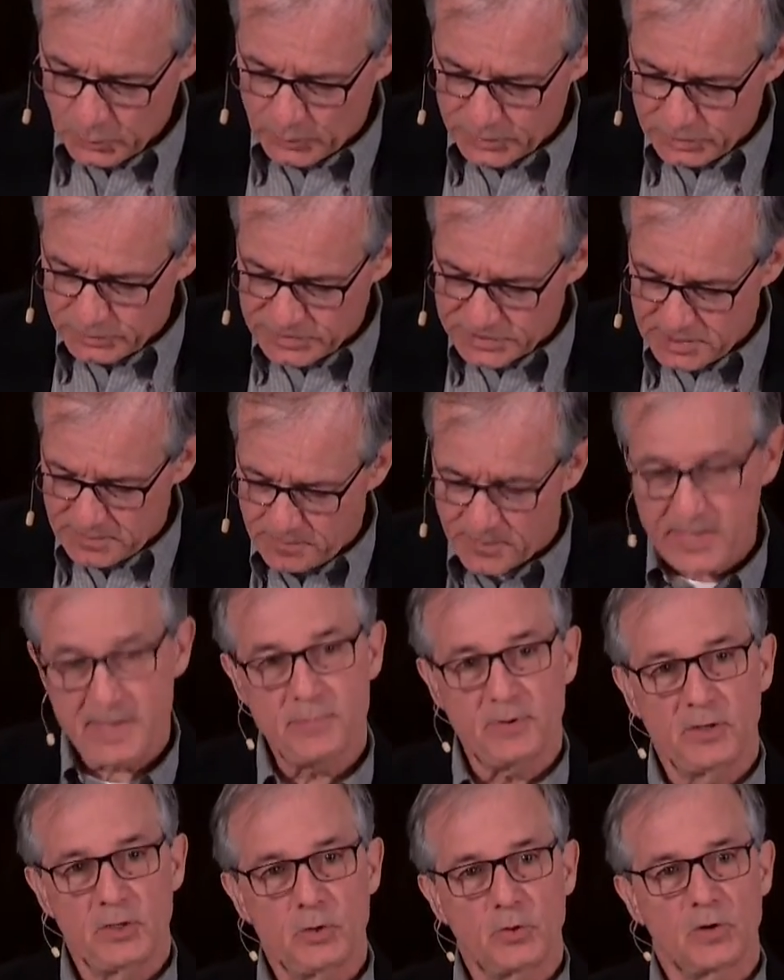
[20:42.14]
When you see
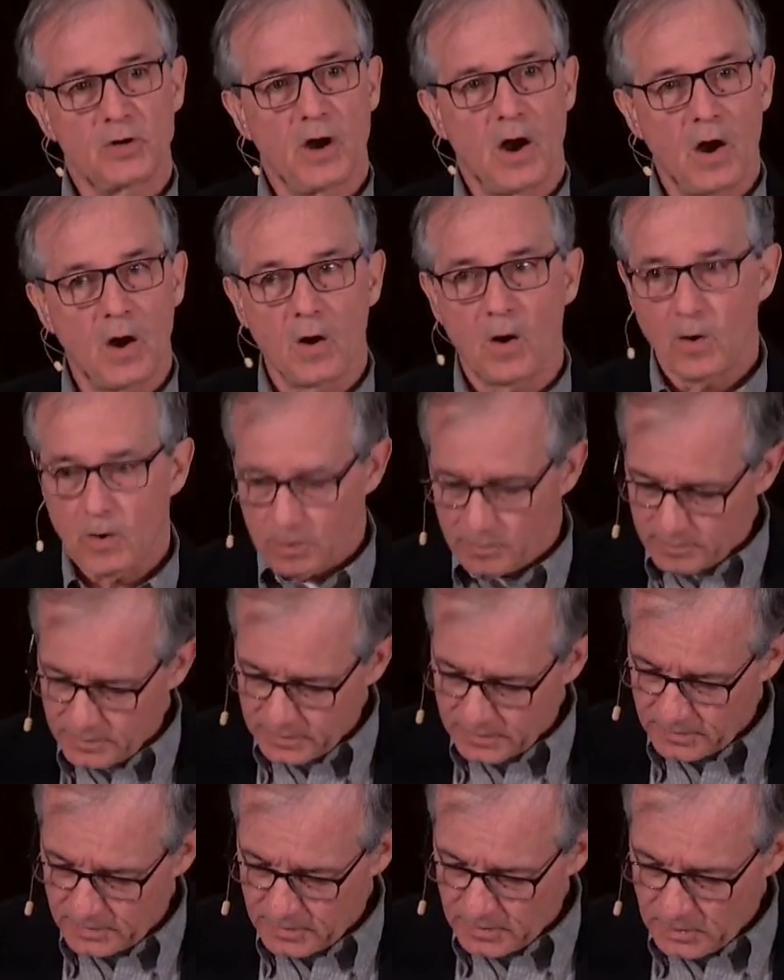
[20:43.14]
people who are
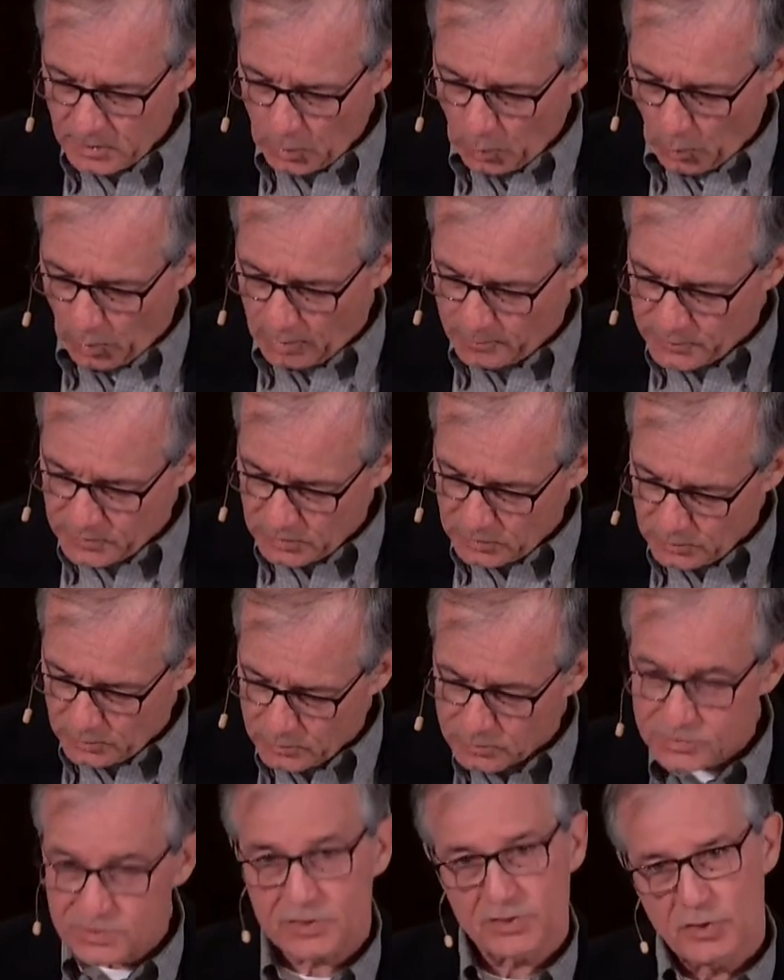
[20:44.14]
harmed or
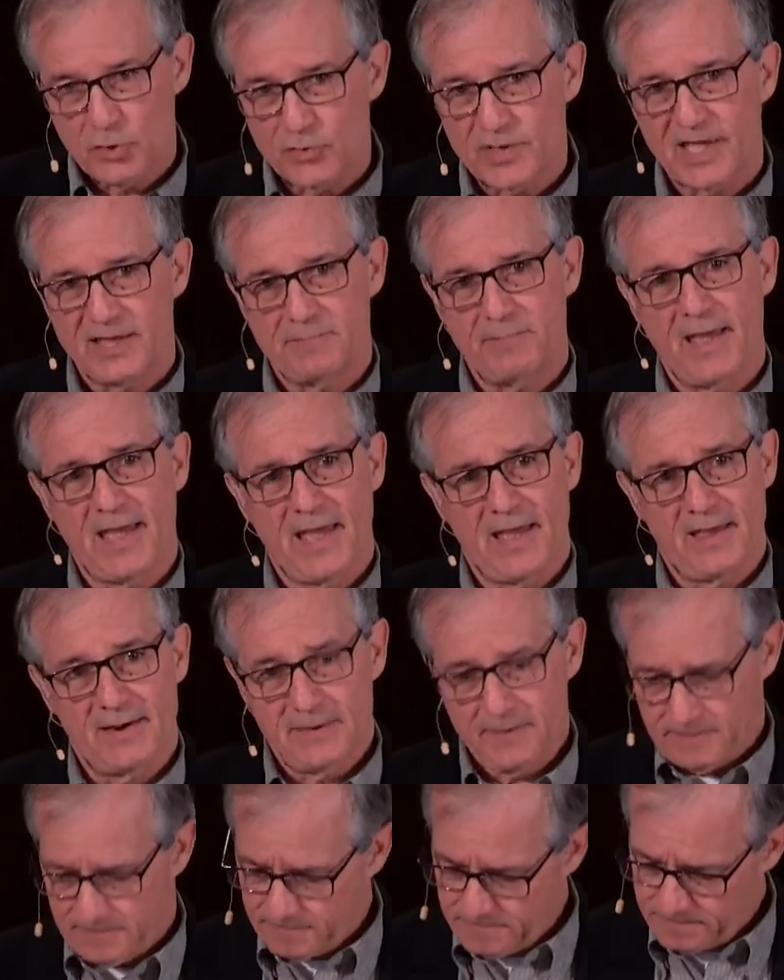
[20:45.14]
abused, you get
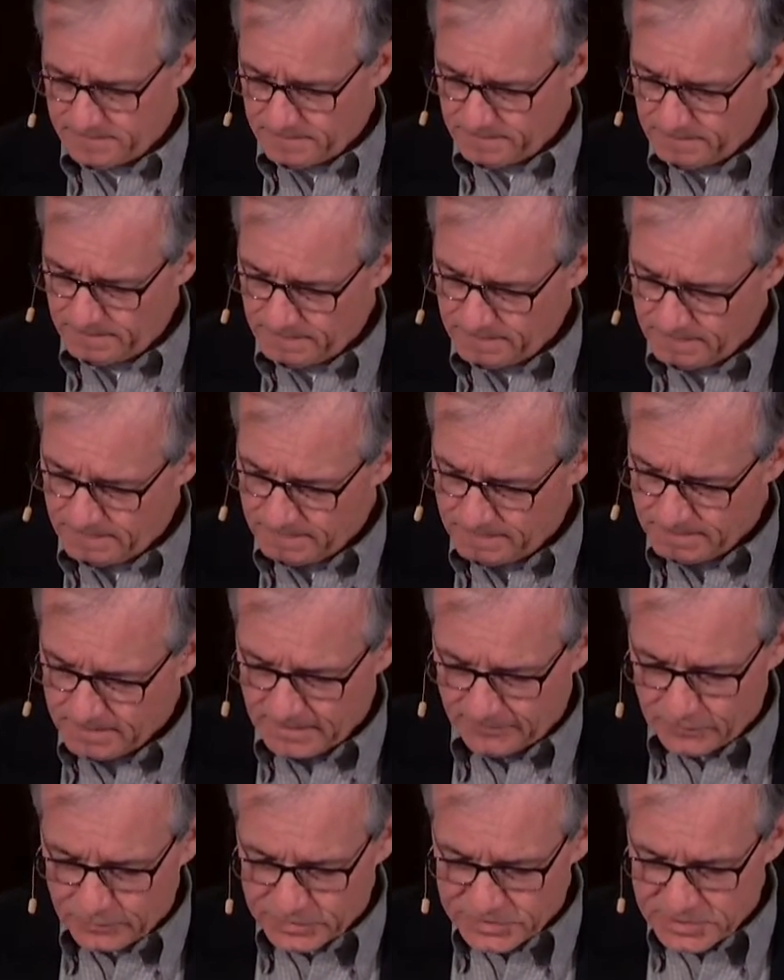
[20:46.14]
mad.
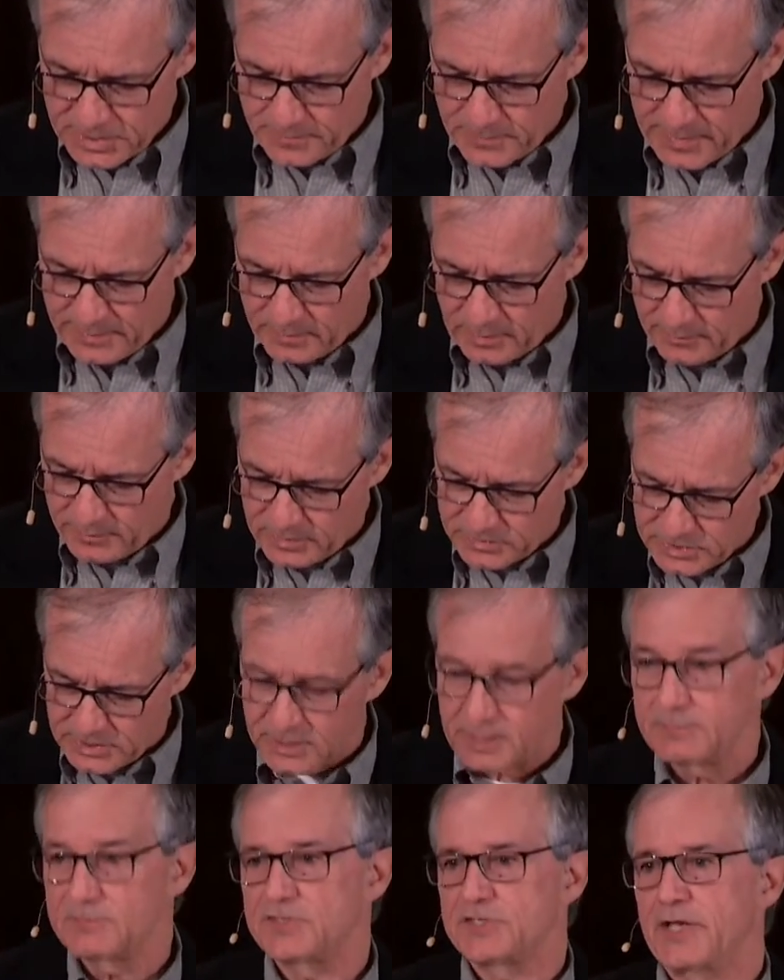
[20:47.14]
If you see people
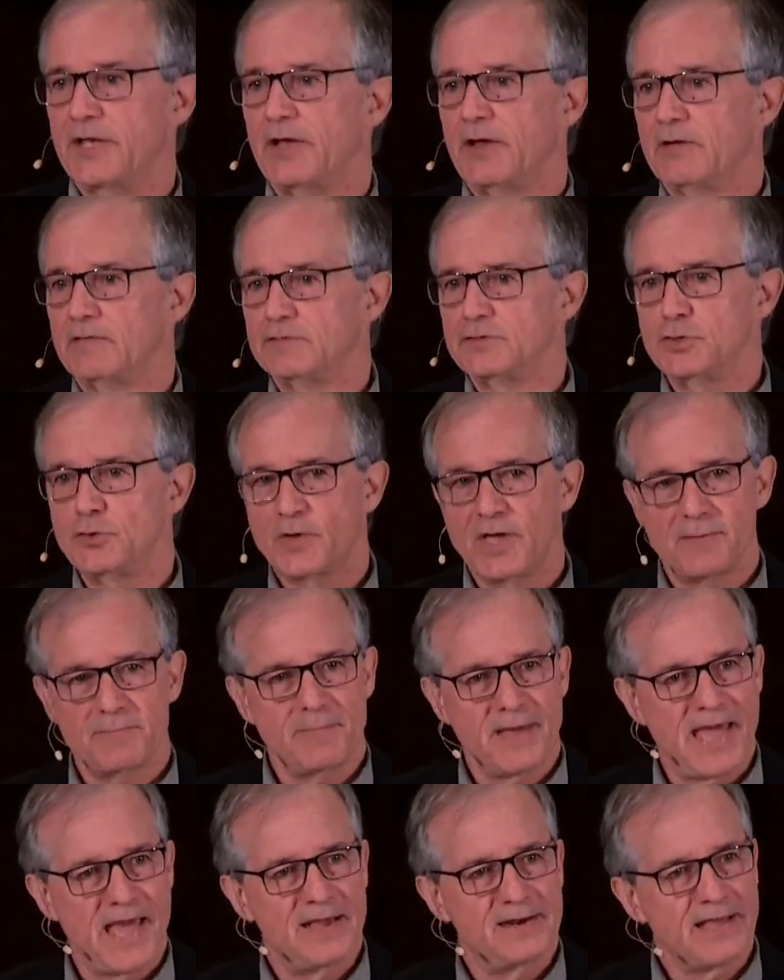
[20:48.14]
abusing themselves, you
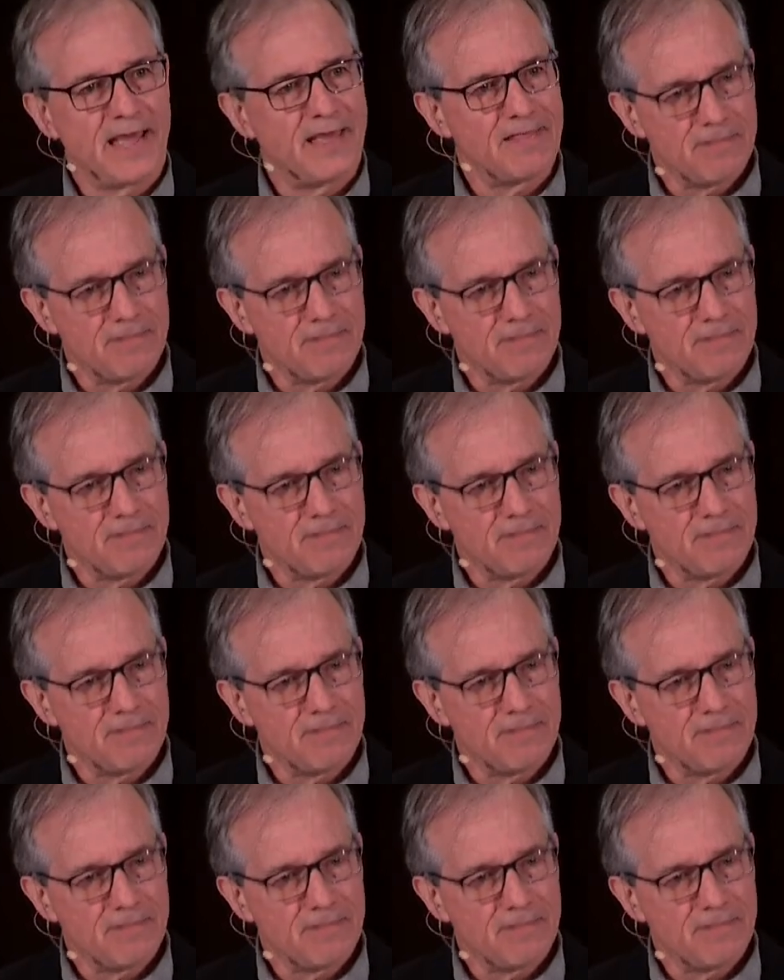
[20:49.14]
get mad